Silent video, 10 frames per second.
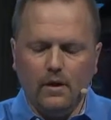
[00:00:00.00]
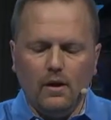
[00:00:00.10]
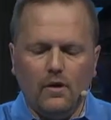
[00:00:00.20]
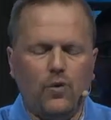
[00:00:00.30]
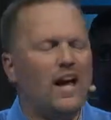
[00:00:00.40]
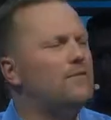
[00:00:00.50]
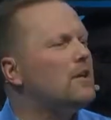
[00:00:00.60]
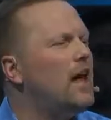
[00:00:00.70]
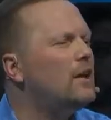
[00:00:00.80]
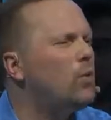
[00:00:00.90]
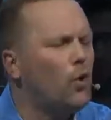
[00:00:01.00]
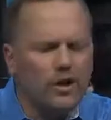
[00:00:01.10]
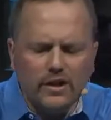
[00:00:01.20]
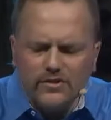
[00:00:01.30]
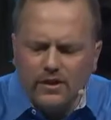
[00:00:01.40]
if we have a lot of
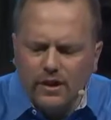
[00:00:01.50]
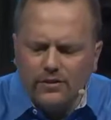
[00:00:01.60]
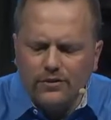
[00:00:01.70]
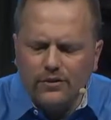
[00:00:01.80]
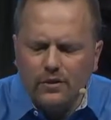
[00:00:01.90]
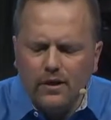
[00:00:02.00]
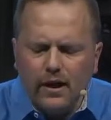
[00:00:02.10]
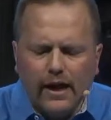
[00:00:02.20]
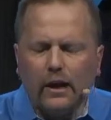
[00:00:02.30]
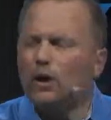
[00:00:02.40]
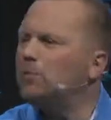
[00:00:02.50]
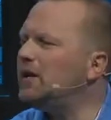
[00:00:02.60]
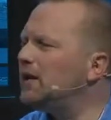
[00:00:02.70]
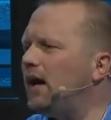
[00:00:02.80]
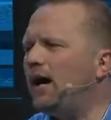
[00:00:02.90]
worldliness in us and a little bit
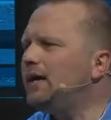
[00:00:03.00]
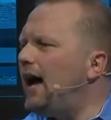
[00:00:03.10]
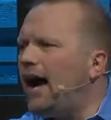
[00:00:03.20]
of God, how